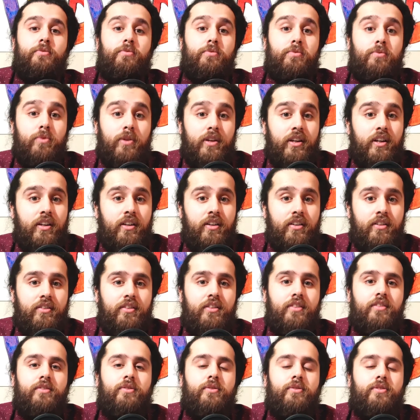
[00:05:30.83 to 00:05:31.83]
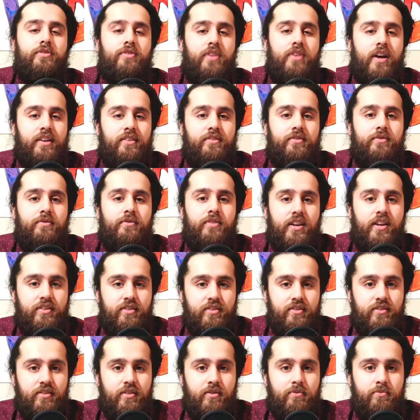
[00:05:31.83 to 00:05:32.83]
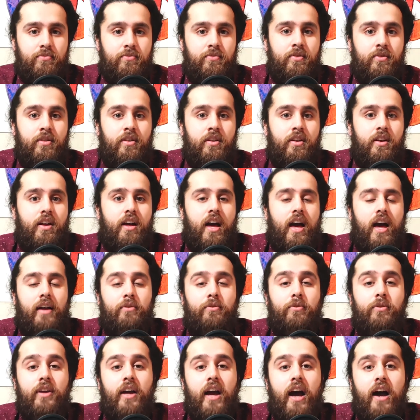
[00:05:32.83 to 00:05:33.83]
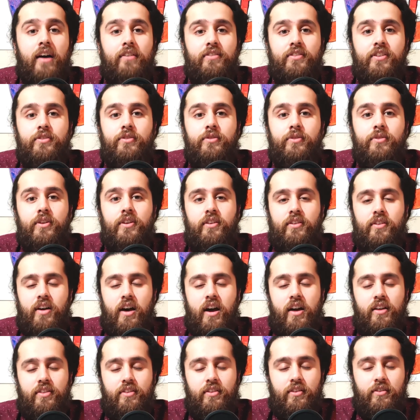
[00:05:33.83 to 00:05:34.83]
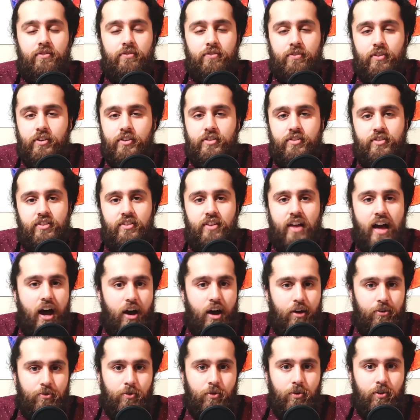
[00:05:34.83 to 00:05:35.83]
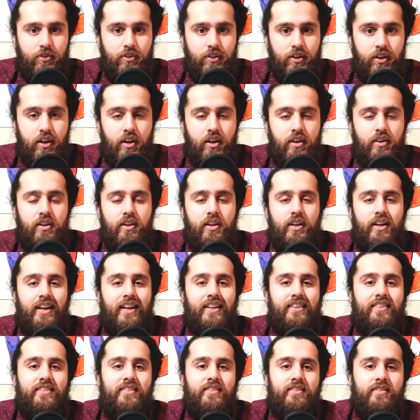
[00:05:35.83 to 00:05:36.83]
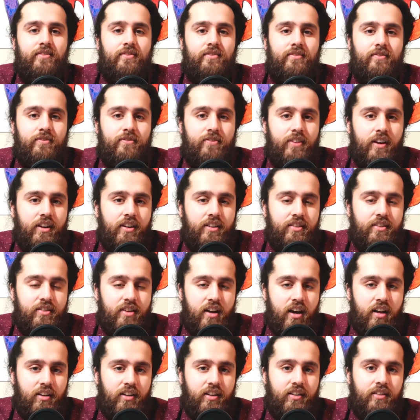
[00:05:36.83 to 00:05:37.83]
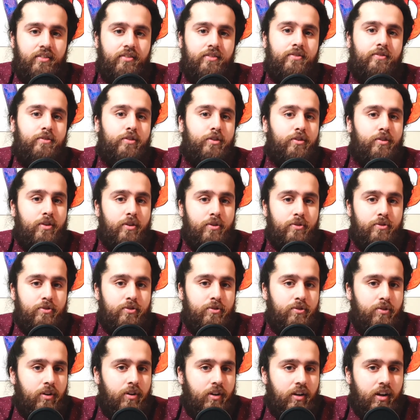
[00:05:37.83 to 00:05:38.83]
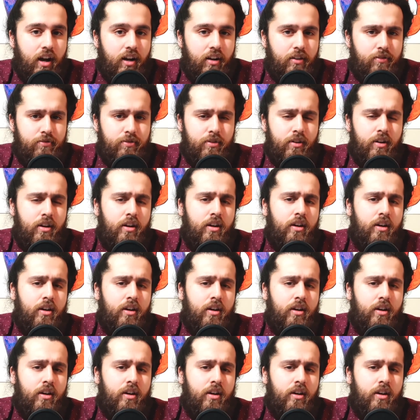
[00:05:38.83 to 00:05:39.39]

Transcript: we need to address racism, and we have to do it, I think, first in the household. It's very telling to those who are kind of